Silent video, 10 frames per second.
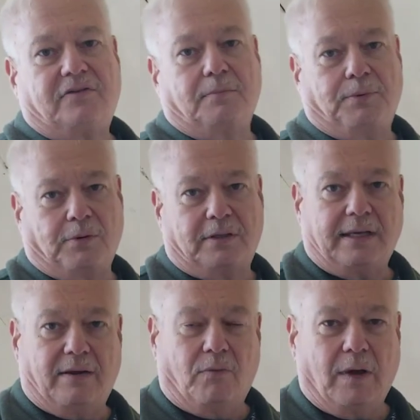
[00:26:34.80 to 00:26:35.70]
support
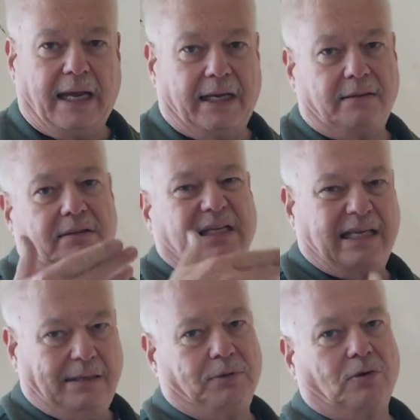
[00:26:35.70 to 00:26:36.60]
that weight to
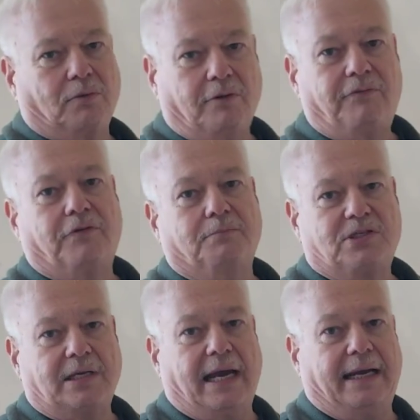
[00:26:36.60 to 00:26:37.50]
keep the roof from
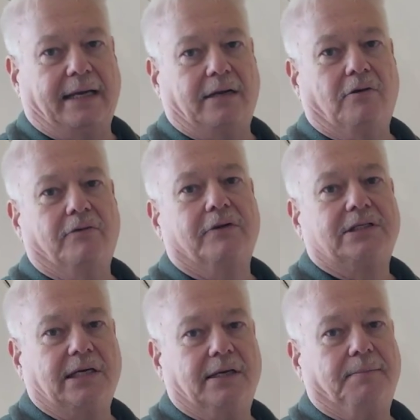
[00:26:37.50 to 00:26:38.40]
sagging over
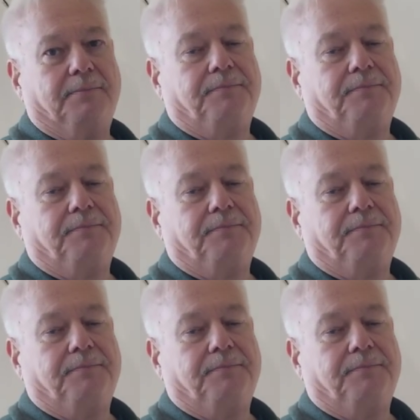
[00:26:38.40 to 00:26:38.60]
time.